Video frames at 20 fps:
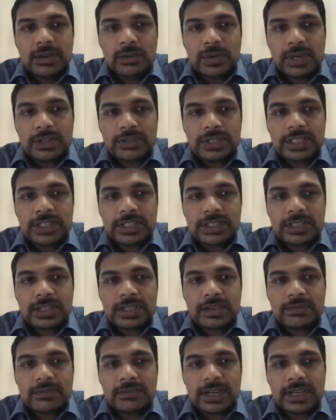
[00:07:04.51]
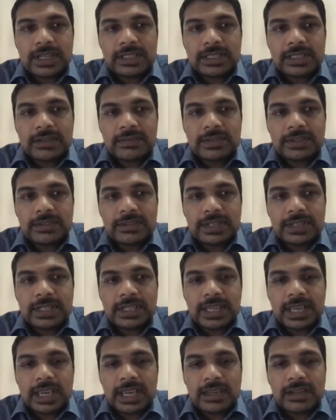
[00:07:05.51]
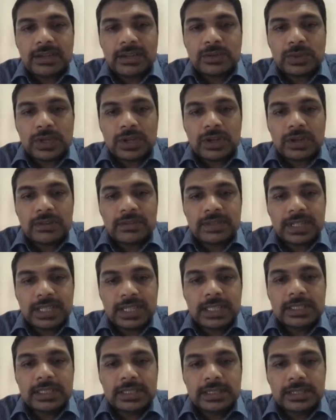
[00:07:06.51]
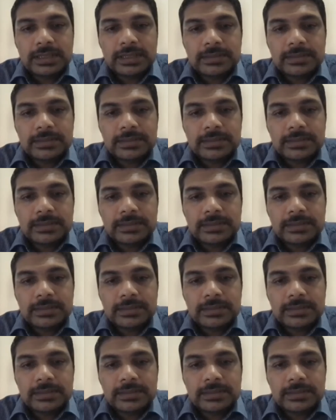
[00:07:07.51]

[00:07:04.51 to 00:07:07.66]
where traditional FIs haven't really catered to a lot of the needs.